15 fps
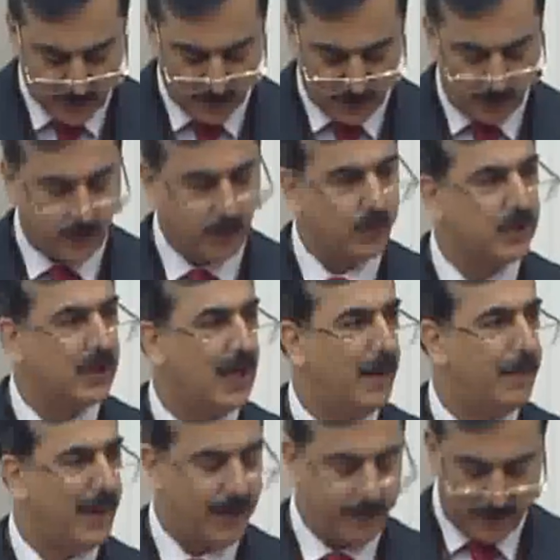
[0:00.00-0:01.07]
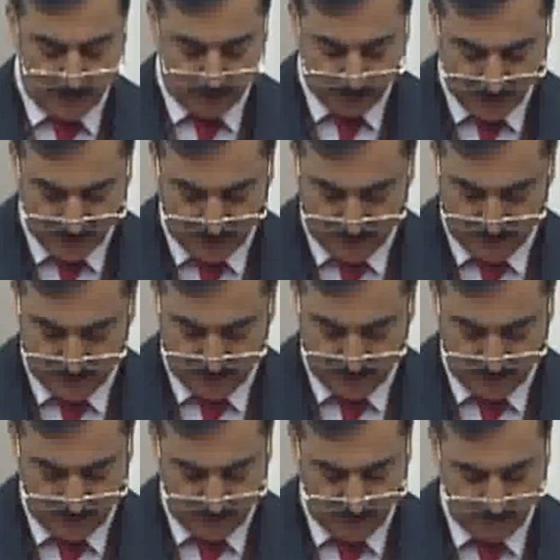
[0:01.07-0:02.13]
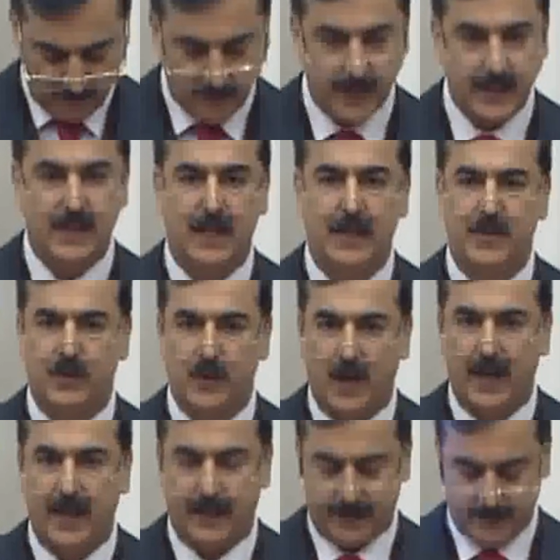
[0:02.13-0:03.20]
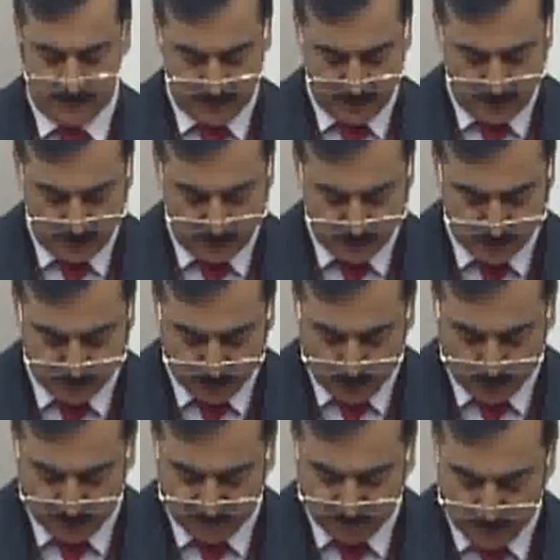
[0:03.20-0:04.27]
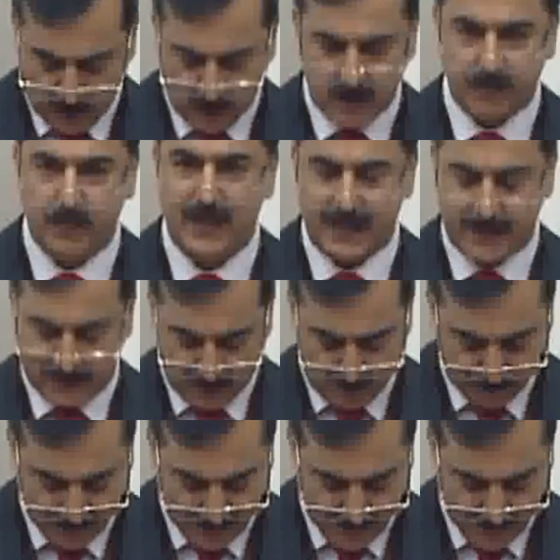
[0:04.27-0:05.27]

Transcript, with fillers: constitutional amendment bill, which enjoyed support of all political